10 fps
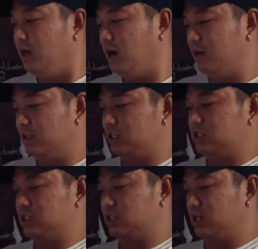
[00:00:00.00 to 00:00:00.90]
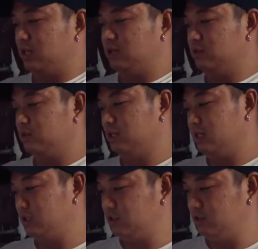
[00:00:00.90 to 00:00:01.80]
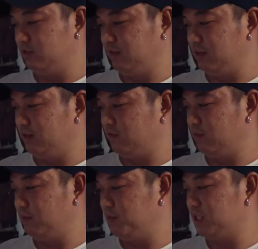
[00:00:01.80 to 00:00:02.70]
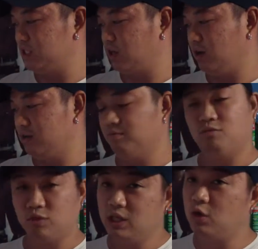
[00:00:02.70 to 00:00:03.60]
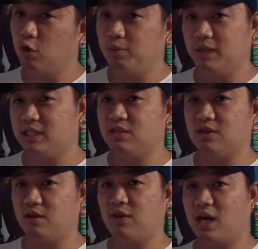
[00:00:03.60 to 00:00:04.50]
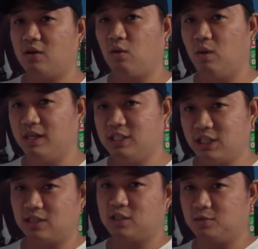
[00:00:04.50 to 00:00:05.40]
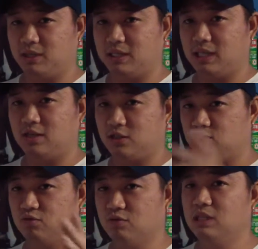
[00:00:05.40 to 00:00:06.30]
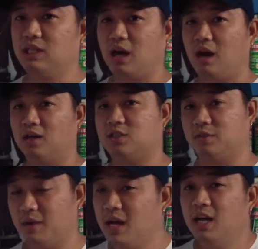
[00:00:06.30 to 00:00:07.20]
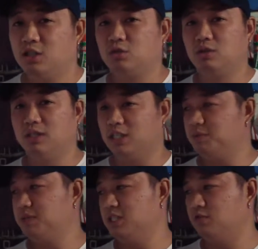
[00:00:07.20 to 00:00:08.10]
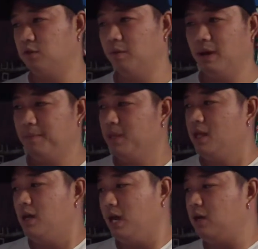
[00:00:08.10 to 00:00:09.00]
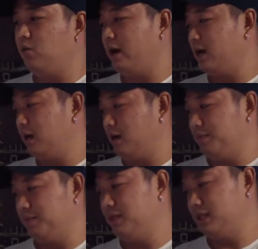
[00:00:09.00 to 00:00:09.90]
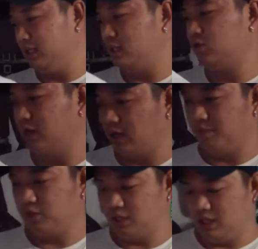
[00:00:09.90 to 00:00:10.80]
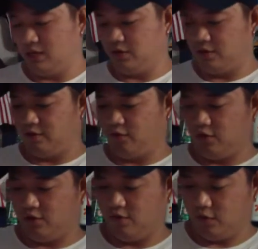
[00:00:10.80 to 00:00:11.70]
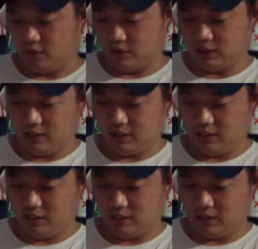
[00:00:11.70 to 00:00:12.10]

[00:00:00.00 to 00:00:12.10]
Uh, this is just a little uh, certificate from the Peace Garden. Really cool place. If you're ever out in Hawaii, check this place out. It's really awesome. Truly is peaceful. But anyway, um, that's what I put together here for you folks.